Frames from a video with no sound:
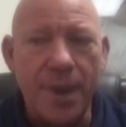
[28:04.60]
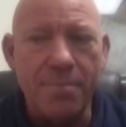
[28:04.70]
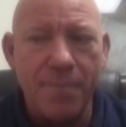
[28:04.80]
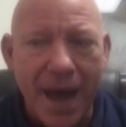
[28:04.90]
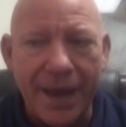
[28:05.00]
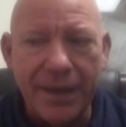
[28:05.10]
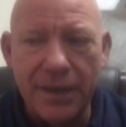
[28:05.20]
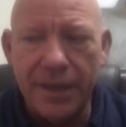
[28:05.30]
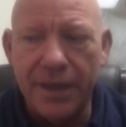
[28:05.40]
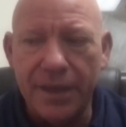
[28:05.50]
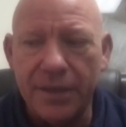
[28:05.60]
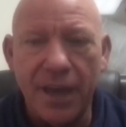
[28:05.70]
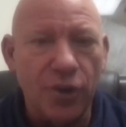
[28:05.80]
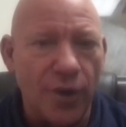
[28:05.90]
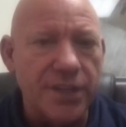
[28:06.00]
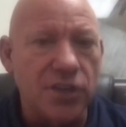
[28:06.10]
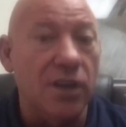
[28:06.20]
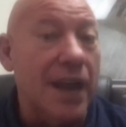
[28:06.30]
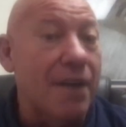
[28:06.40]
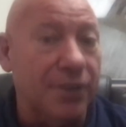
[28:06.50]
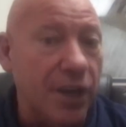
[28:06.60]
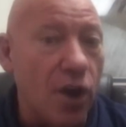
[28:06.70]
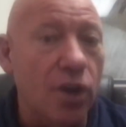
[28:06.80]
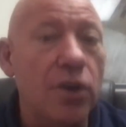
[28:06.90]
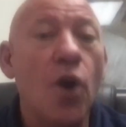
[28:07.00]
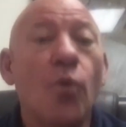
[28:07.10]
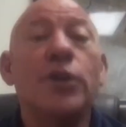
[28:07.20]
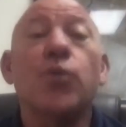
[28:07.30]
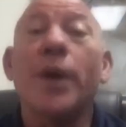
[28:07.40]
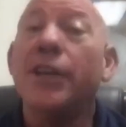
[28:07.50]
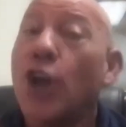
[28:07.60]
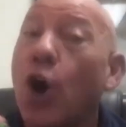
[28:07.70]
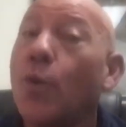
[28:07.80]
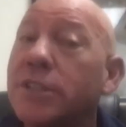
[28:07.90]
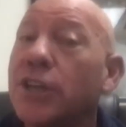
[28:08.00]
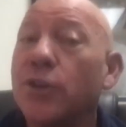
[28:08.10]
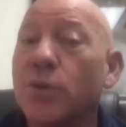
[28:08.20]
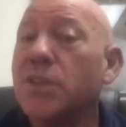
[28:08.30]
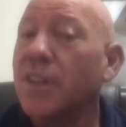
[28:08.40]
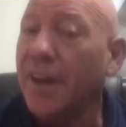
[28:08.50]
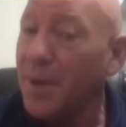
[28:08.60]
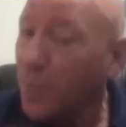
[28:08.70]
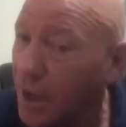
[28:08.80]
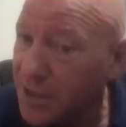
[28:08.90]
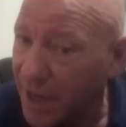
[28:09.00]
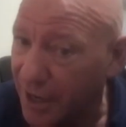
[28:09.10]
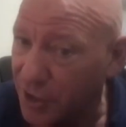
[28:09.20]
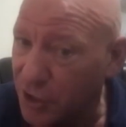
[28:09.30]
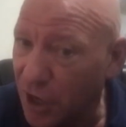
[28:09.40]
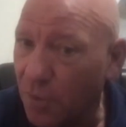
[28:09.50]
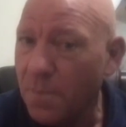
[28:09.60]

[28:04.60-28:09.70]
a mine in Greece called Lavrion, which we know was in use in the late Bronze Age. So,